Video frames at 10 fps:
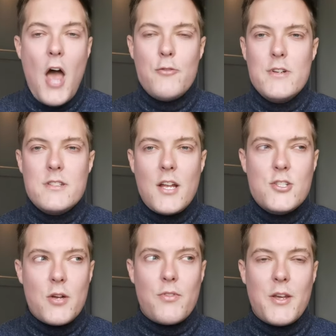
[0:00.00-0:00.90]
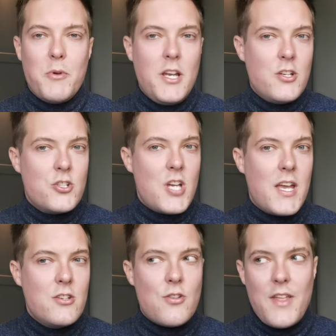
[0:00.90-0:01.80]
And the reason I don't think we need to
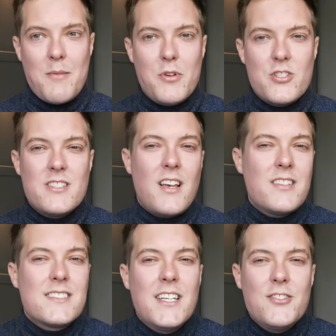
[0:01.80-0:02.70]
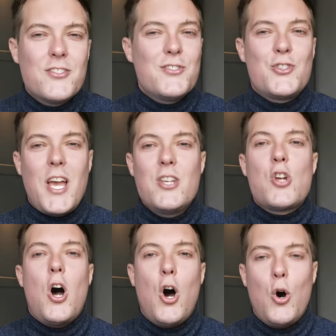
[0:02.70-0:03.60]
change that much is our skin doesn't
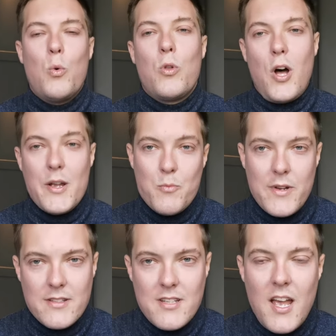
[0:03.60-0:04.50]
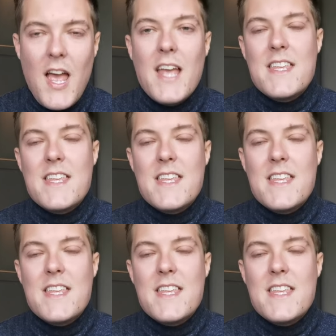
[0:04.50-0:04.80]
change a whole lot in winter.